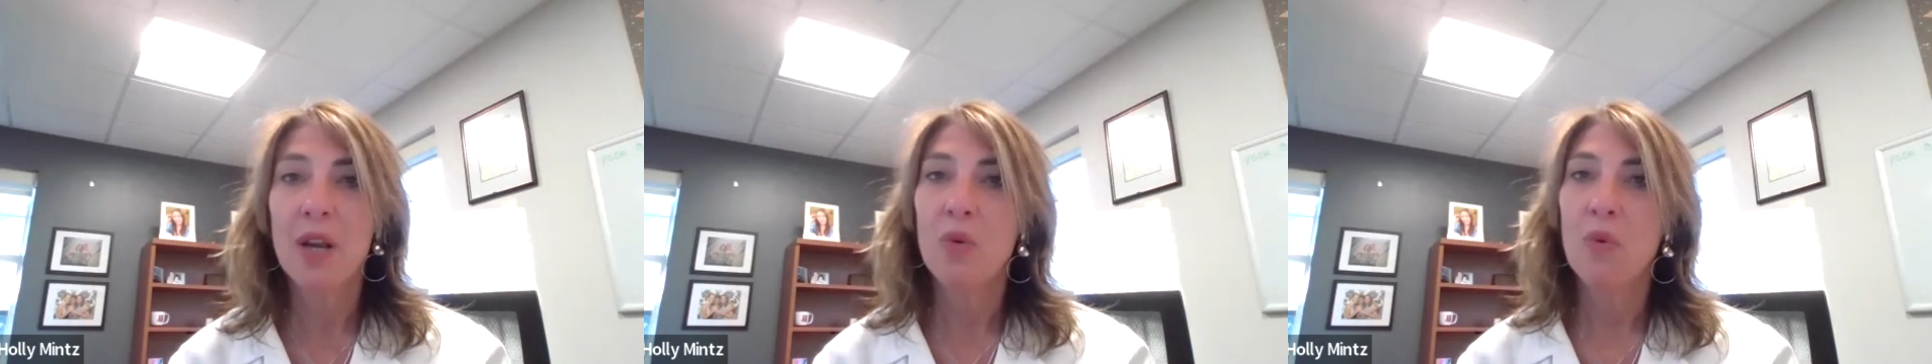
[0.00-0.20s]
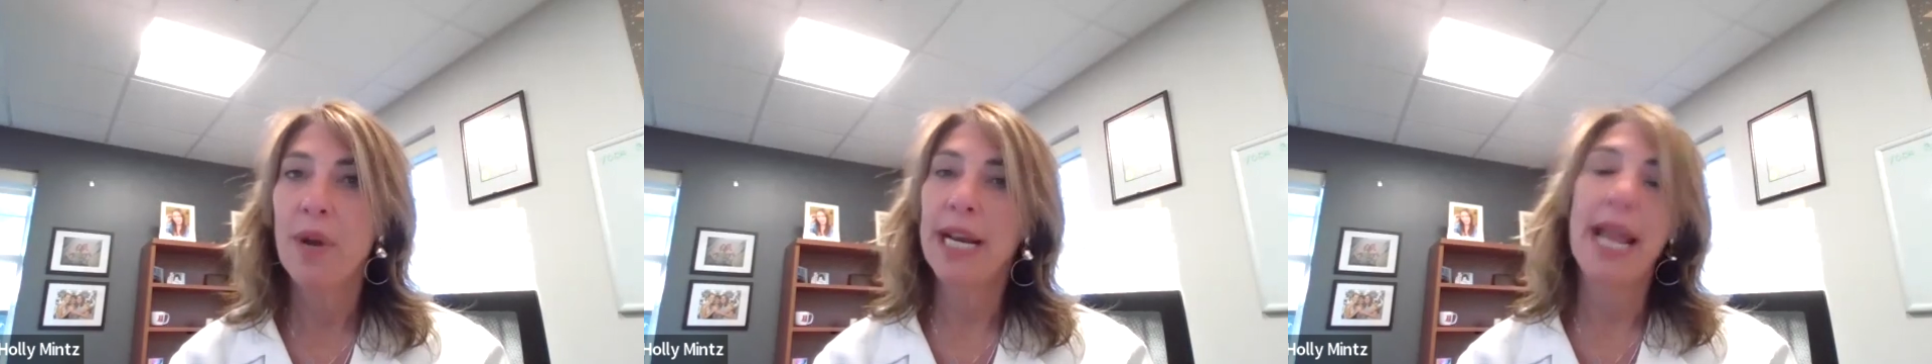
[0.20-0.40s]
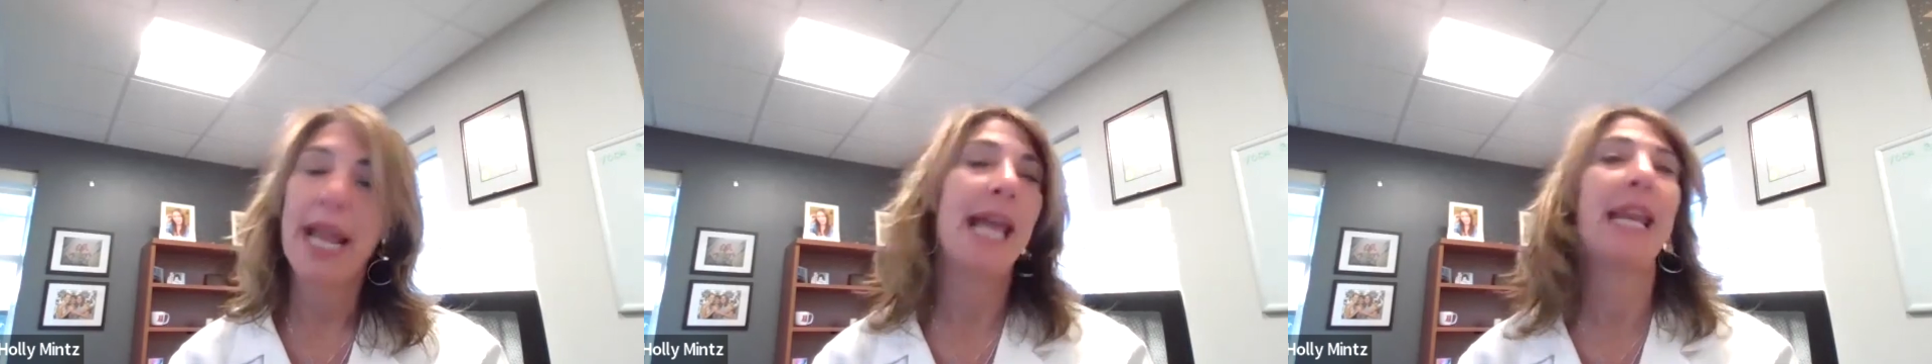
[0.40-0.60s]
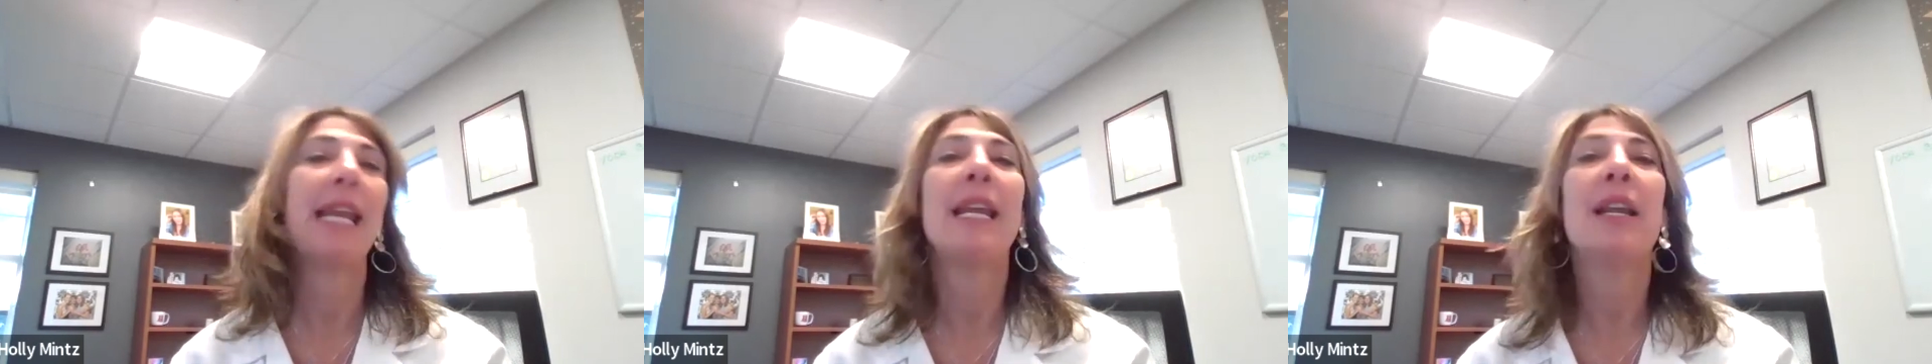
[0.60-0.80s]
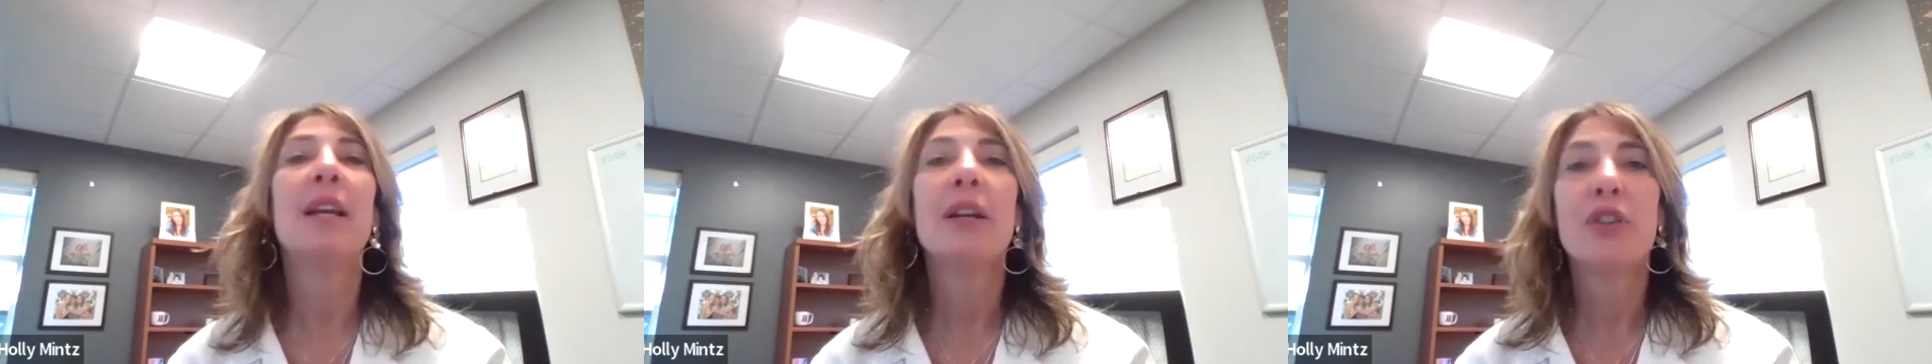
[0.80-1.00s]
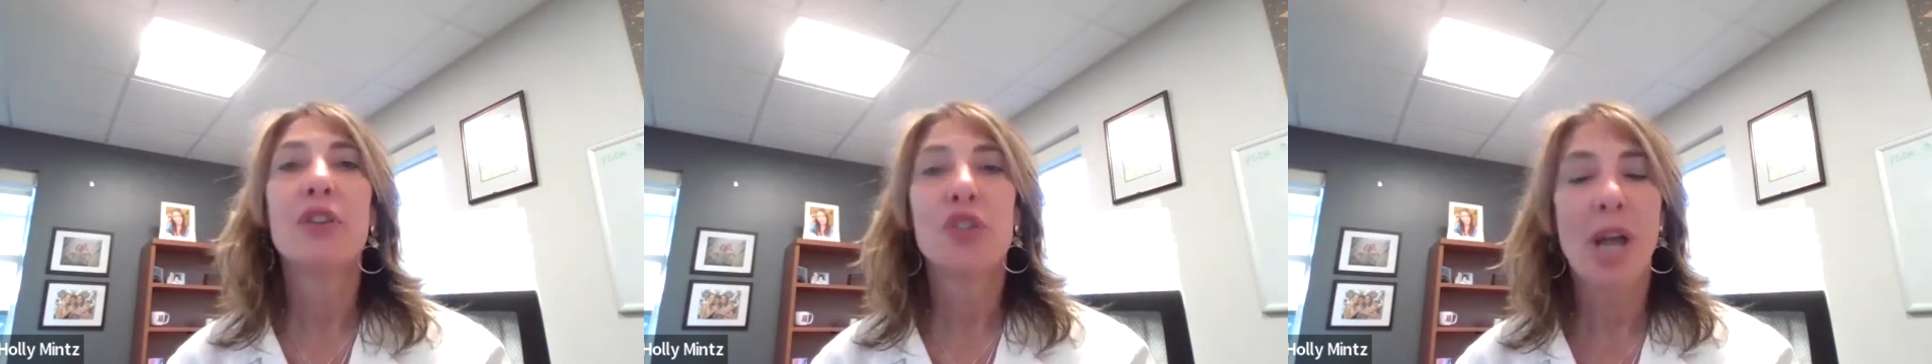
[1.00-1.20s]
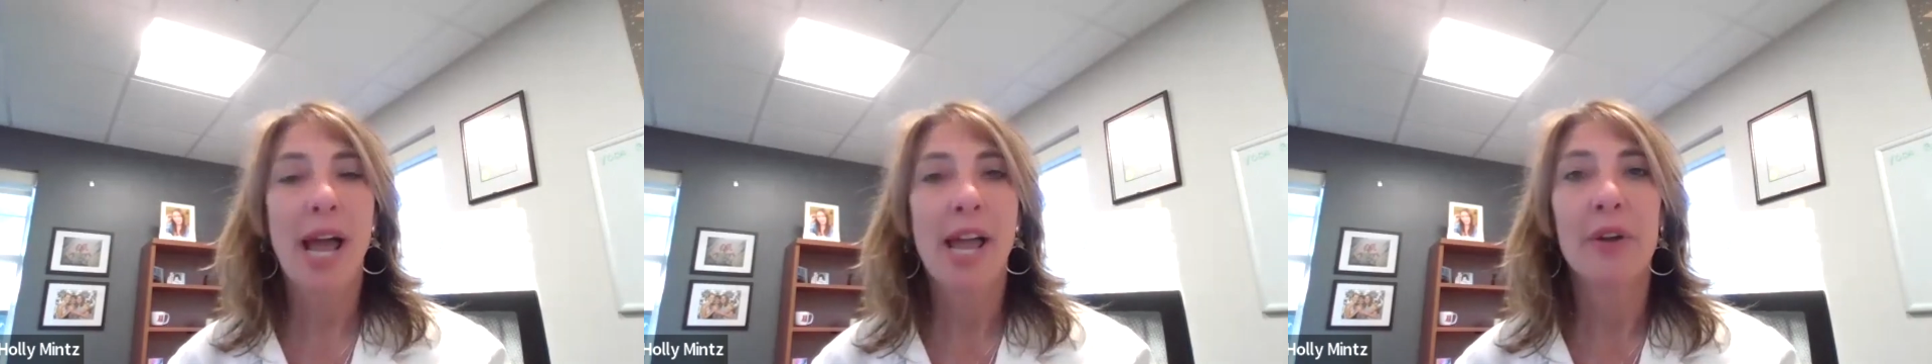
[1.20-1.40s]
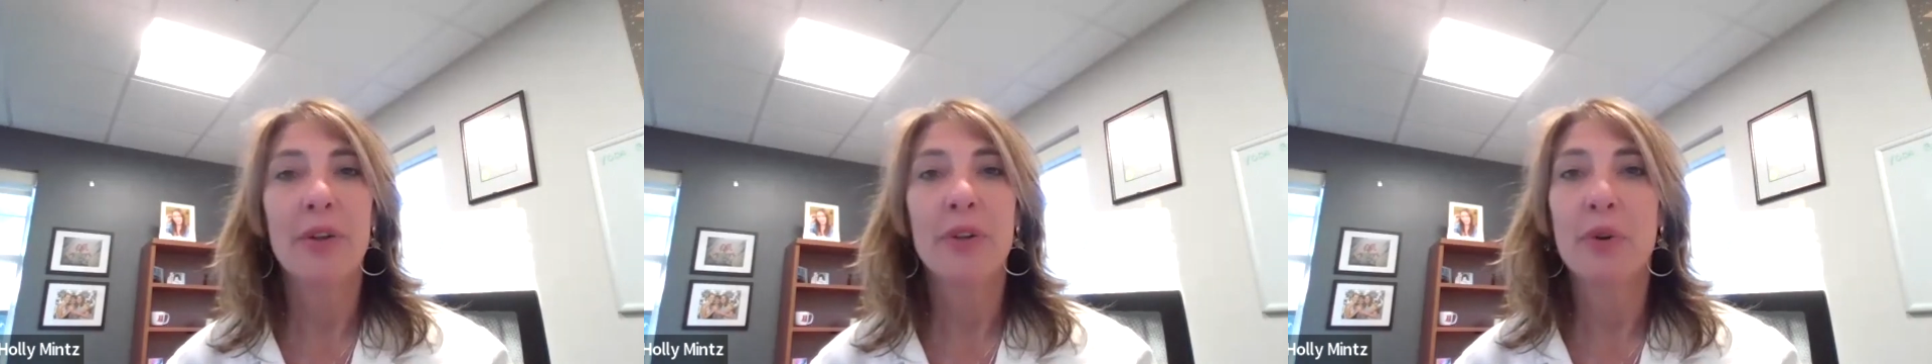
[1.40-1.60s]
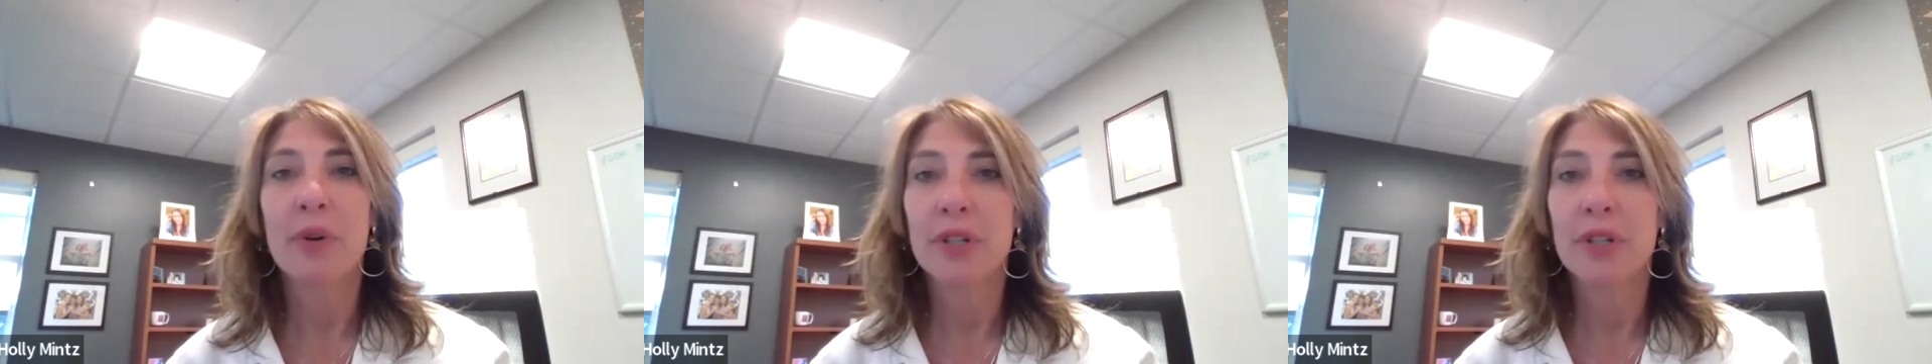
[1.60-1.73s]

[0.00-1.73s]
when any child or